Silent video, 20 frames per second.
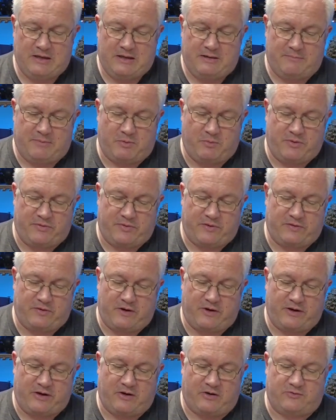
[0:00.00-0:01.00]
But with the
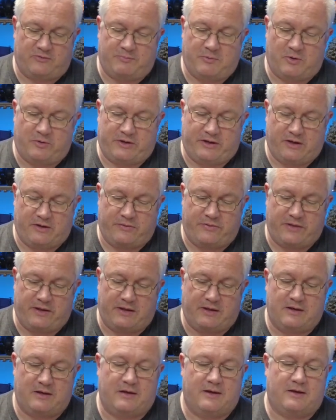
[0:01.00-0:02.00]
die-cast body, I
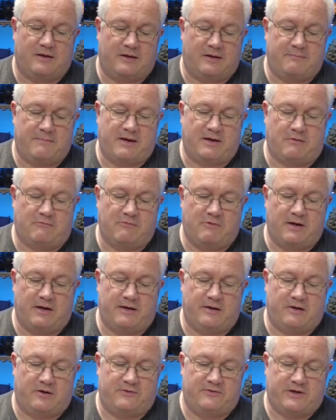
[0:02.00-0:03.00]
think it can make a really
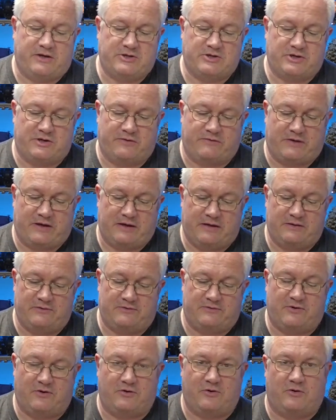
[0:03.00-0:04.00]
nice engine of that.
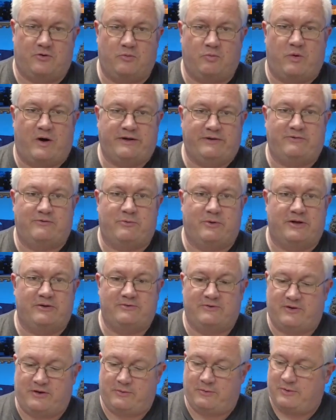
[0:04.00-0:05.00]
It's got a good weight to it,
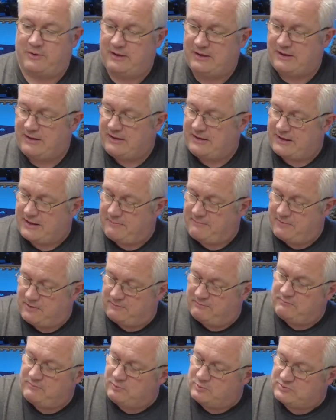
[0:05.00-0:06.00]
so yep,
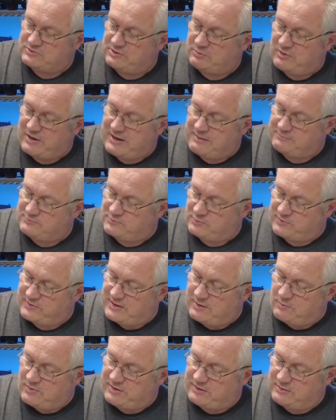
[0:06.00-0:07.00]
we'll see what happens with
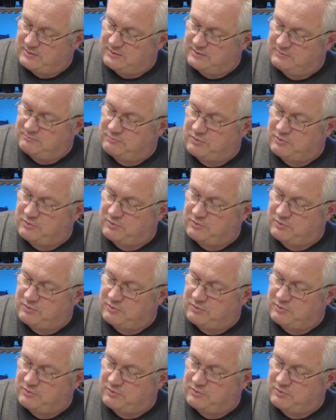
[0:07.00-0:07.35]
that one.